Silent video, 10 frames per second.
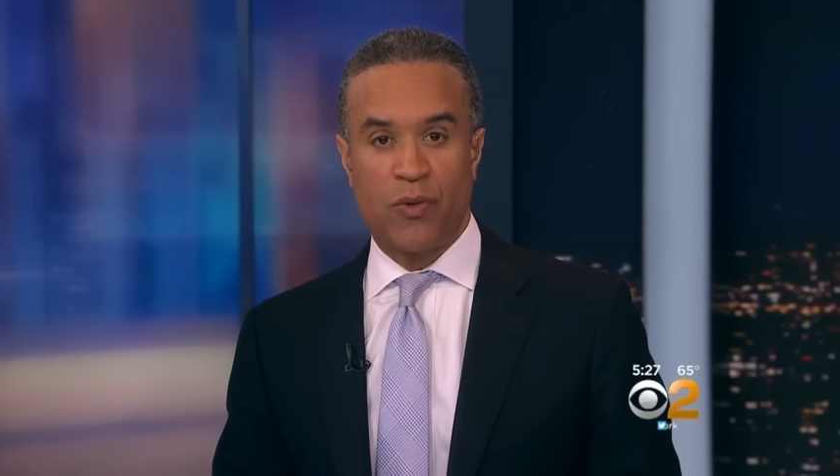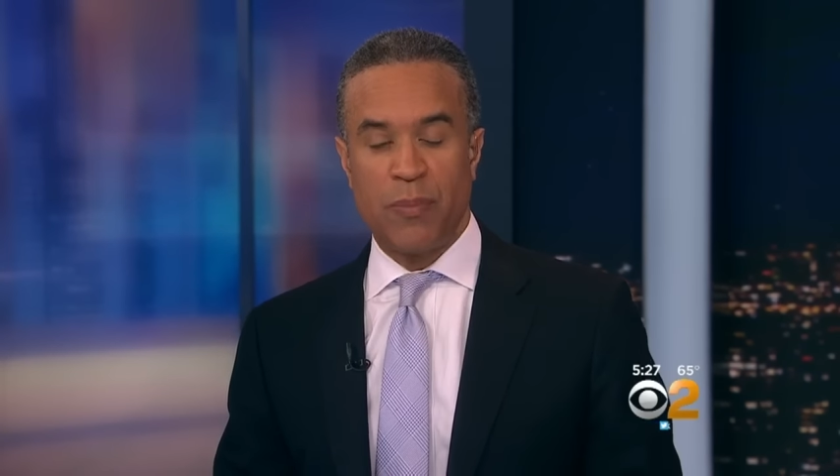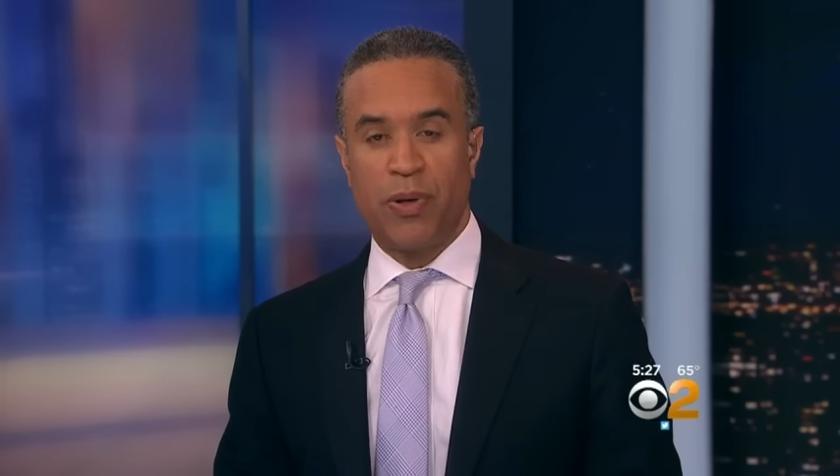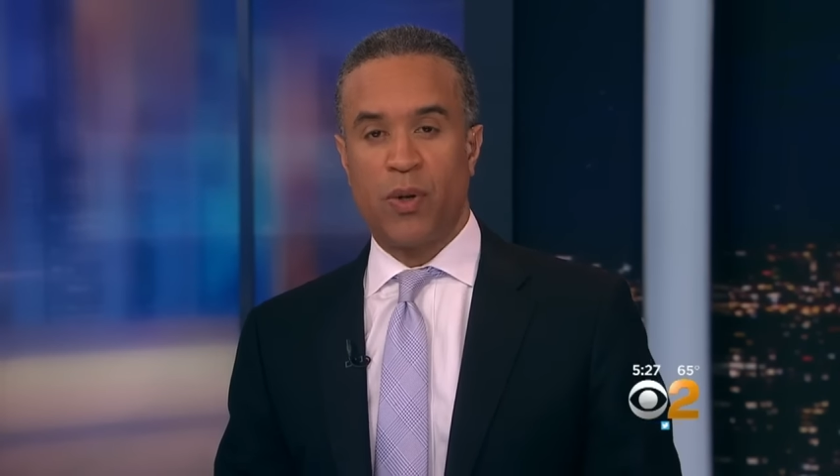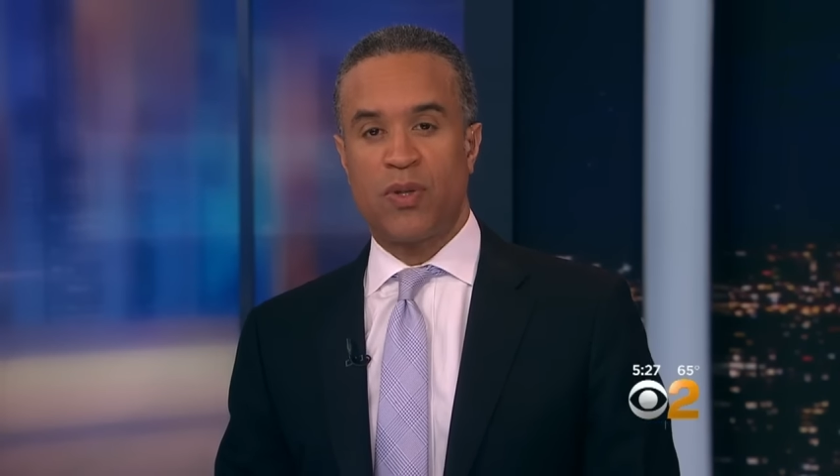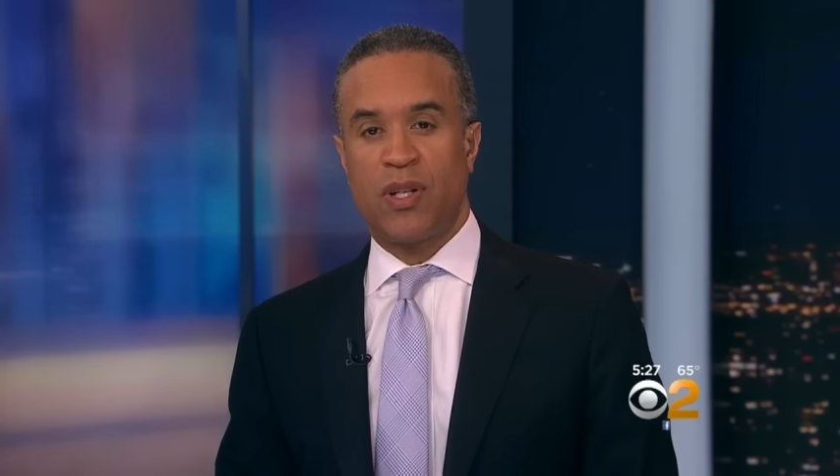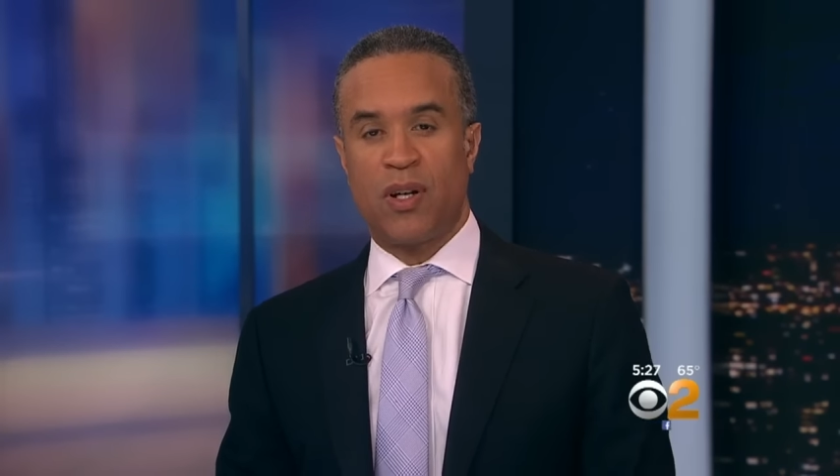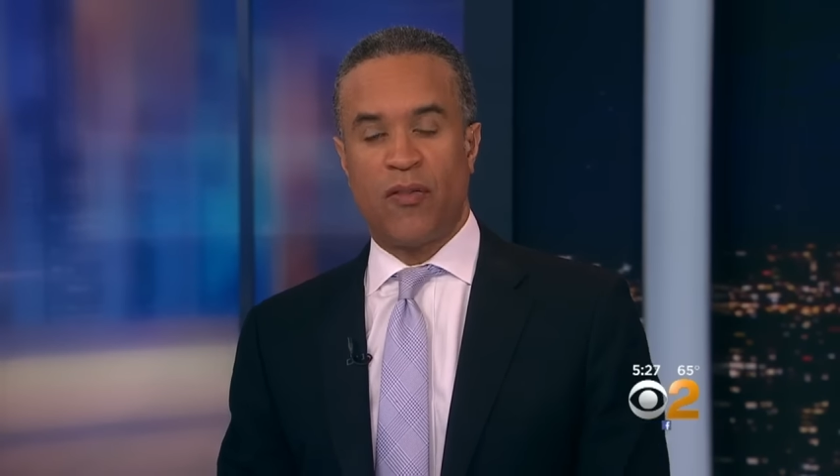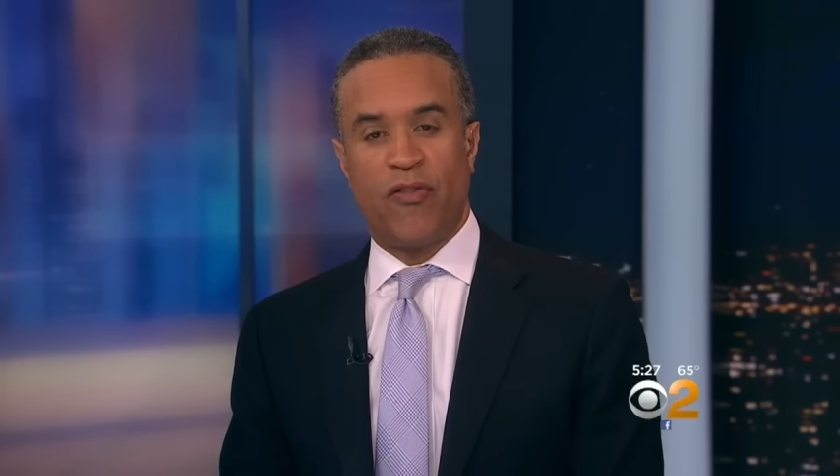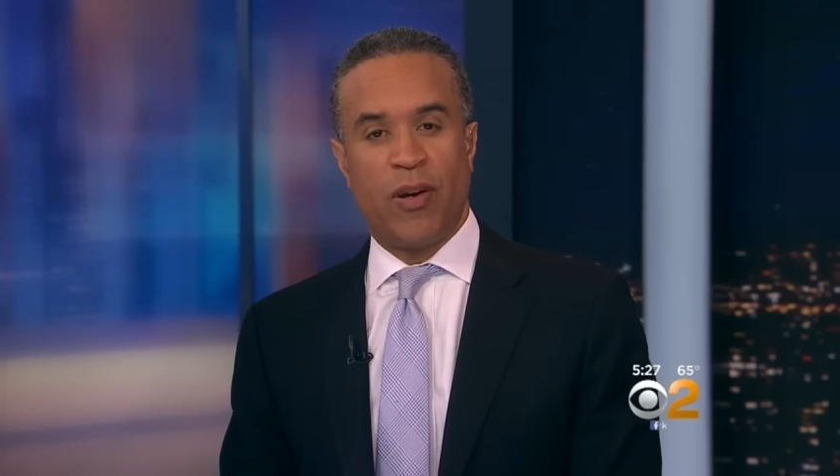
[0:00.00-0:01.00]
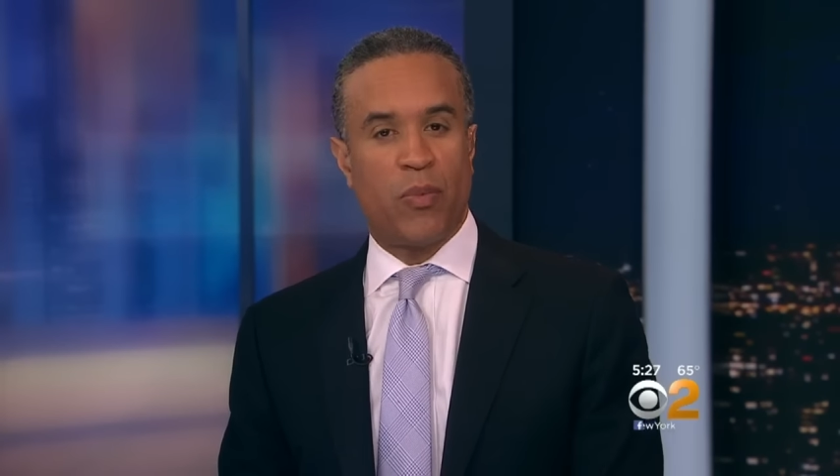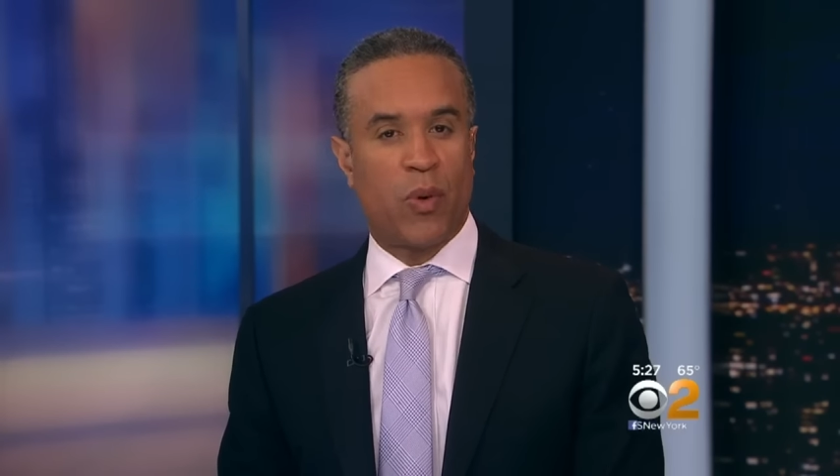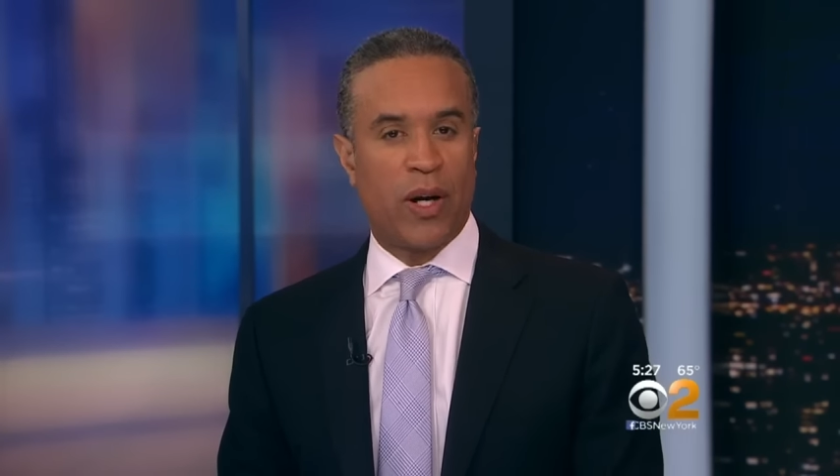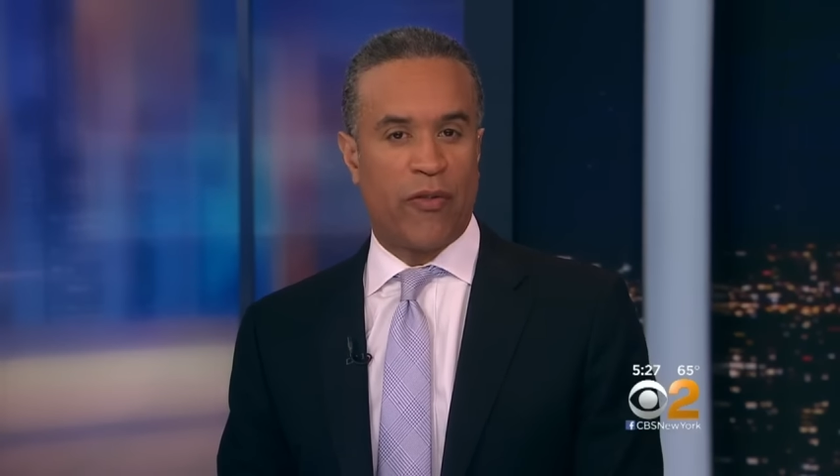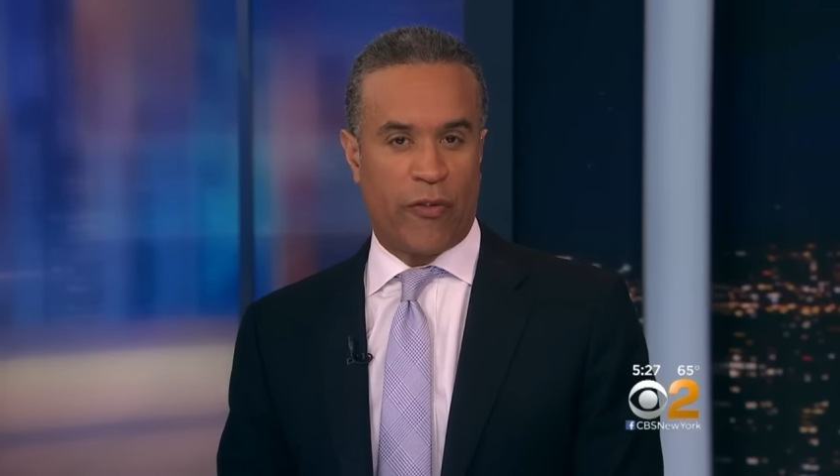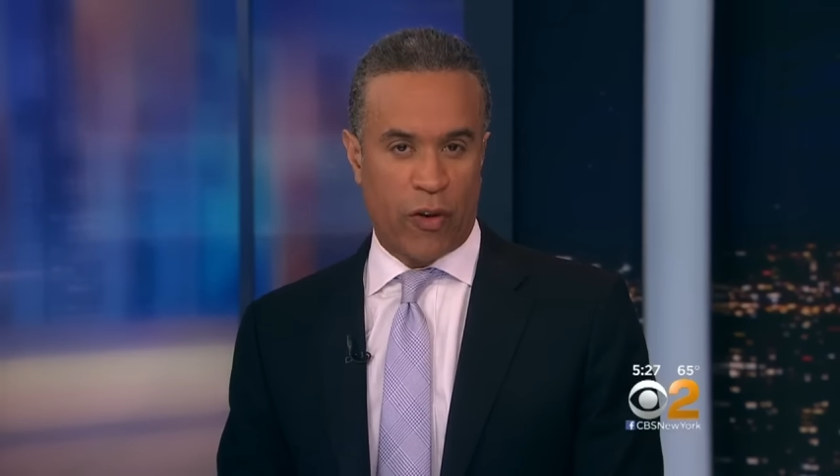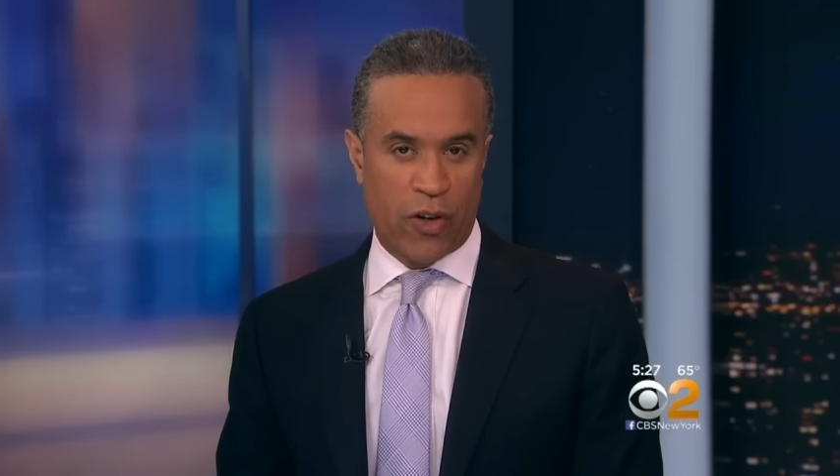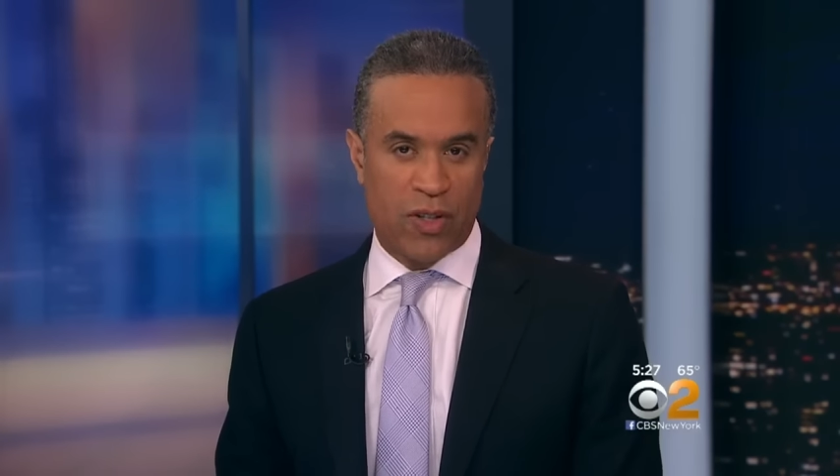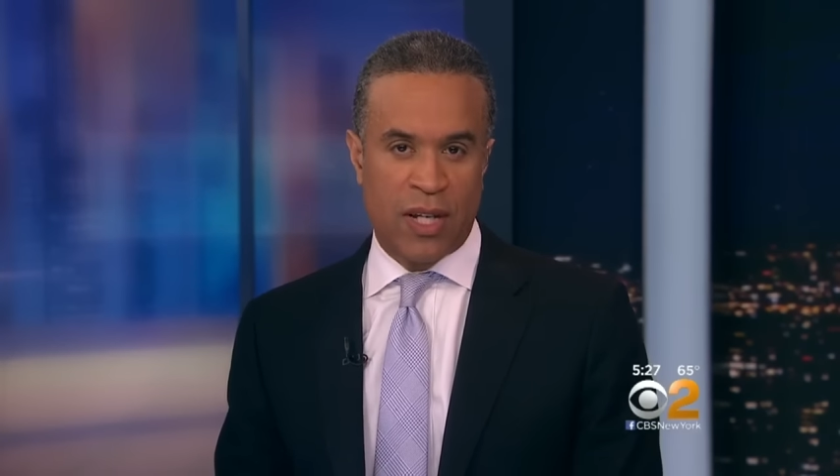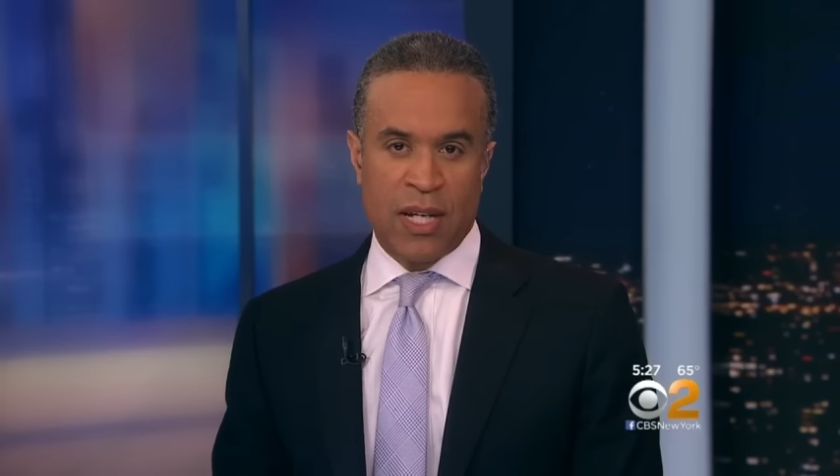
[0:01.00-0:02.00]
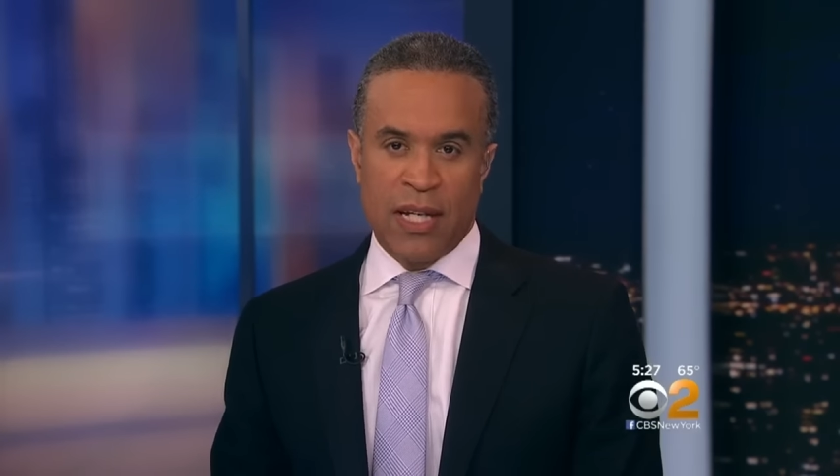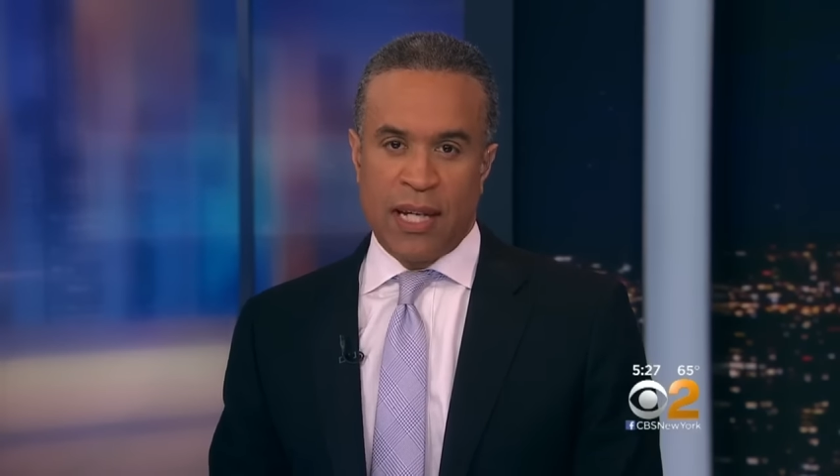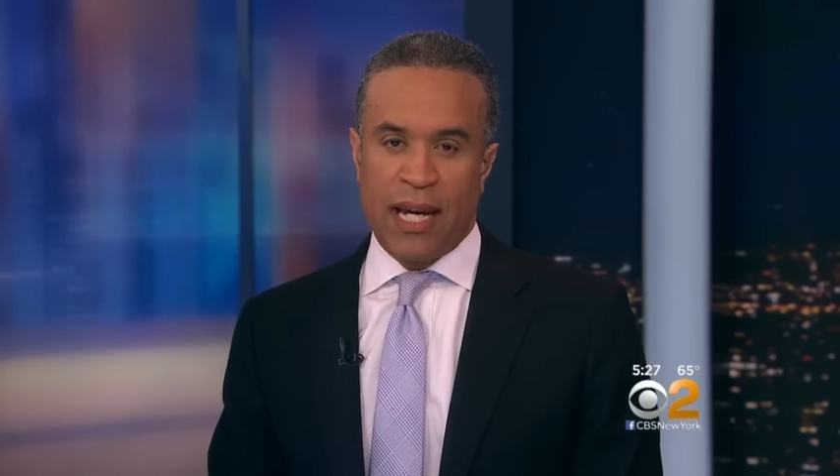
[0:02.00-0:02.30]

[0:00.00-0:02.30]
reposted on February 1st,